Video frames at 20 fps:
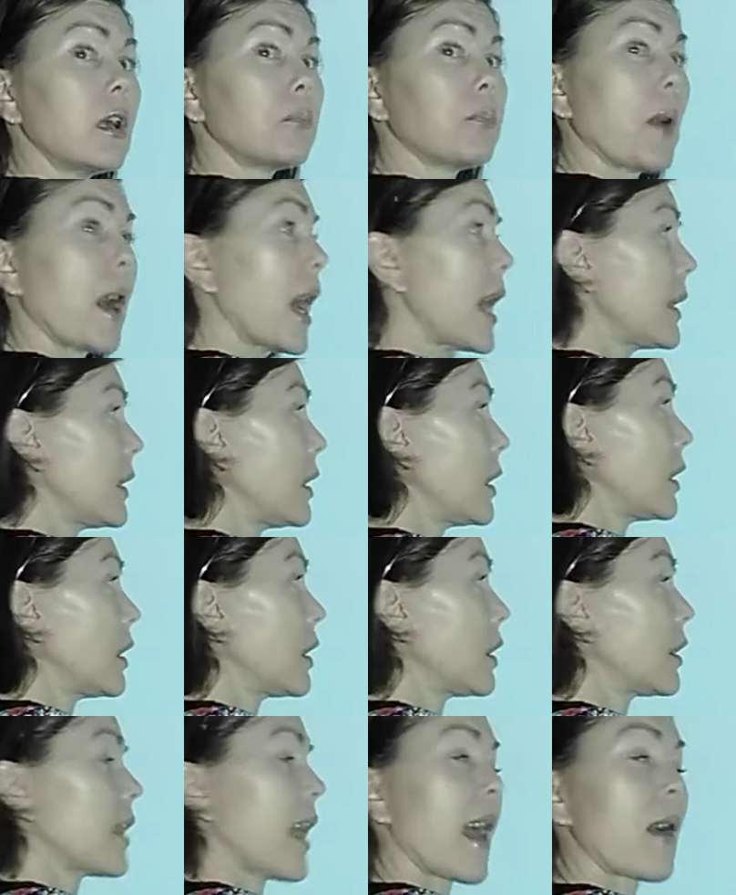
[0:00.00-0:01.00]
But
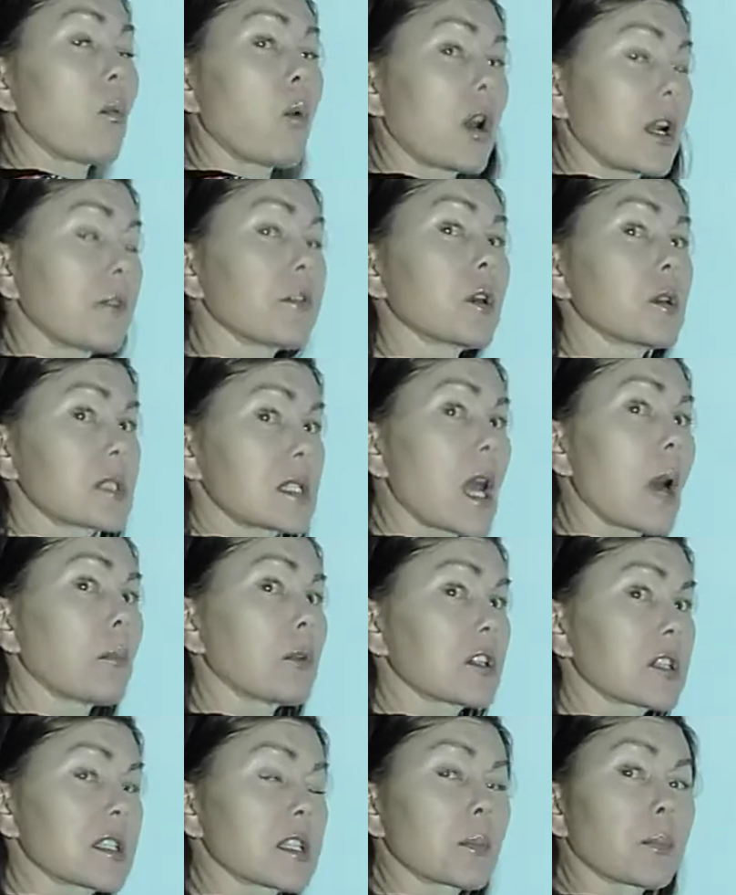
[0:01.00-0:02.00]
that one of those
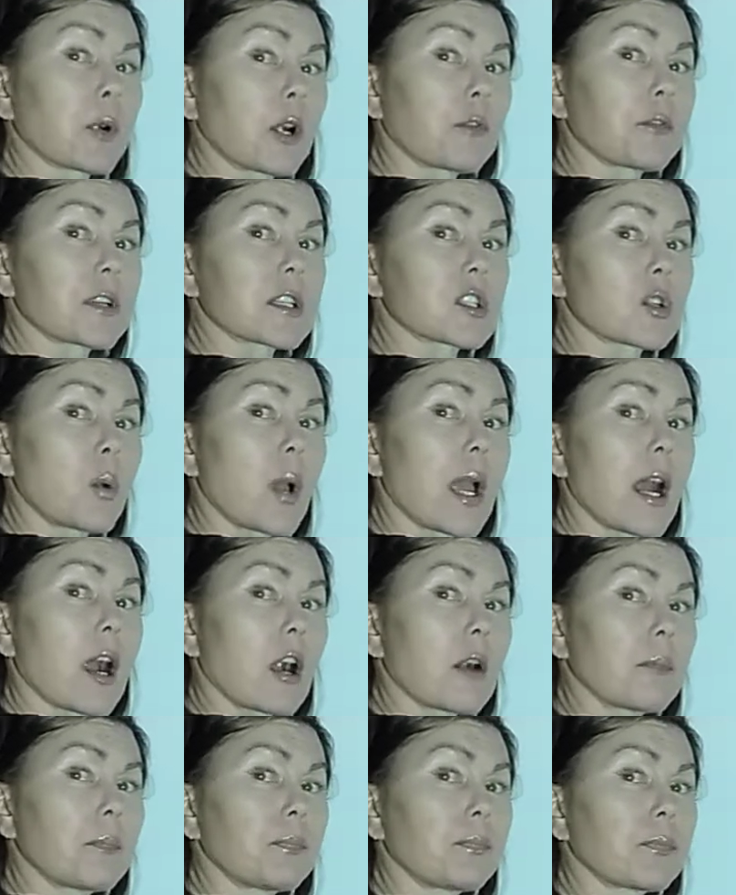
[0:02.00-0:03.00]
numbers is a perfect square.